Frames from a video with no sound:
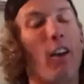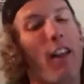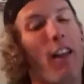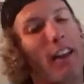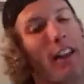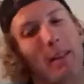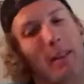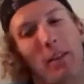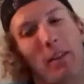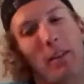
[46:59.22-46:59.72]
I don't
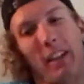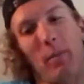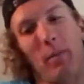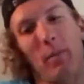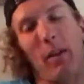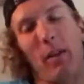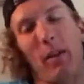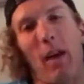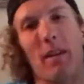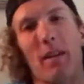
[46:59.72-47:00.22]
know. That seems
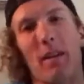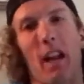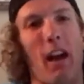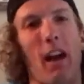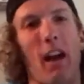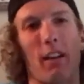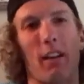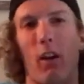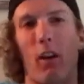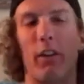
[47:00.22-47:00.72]
like
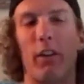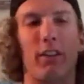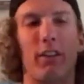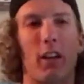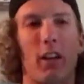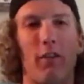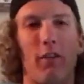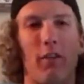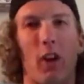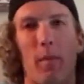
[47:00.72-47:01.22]
all
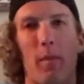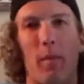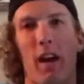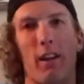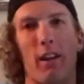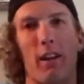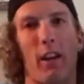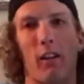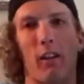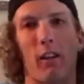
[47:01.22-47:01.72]
the stuff
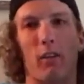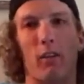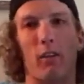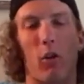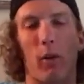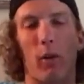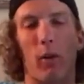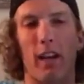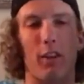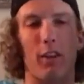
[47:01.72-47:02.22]
coming out of
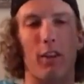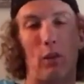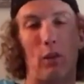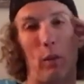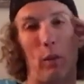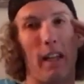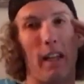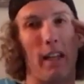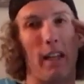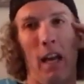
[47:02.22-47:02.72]
there already
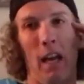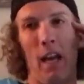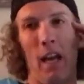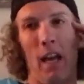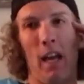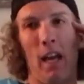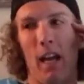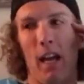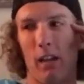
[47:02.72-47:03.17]
this week.